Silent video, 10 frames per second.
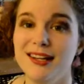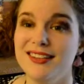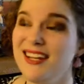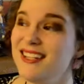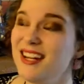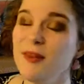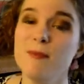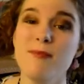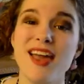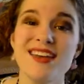They did
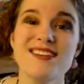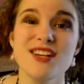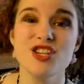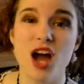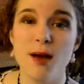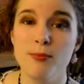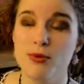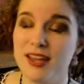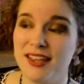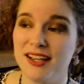an amazing job
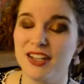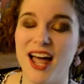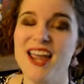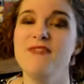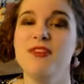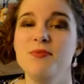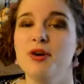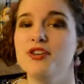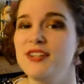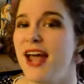breathing life and
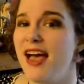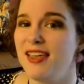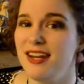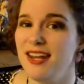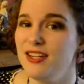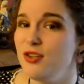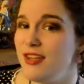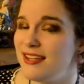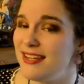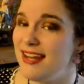personality into
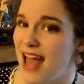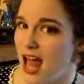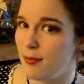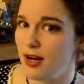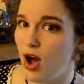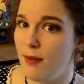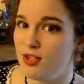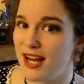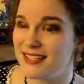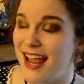these inanimate
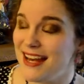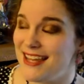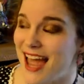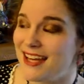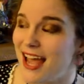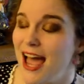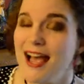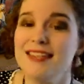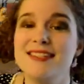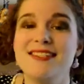objects, and yet
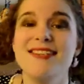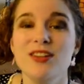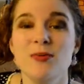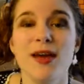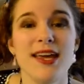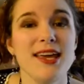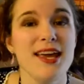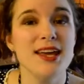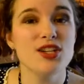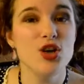still
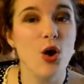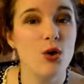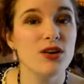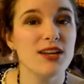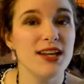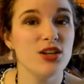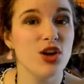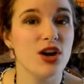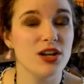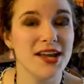making it totally
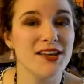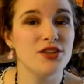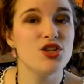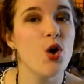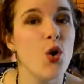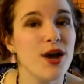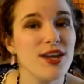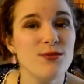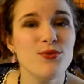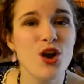look like the toy
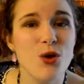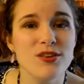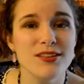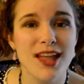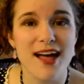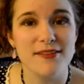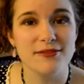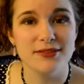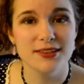you know and love.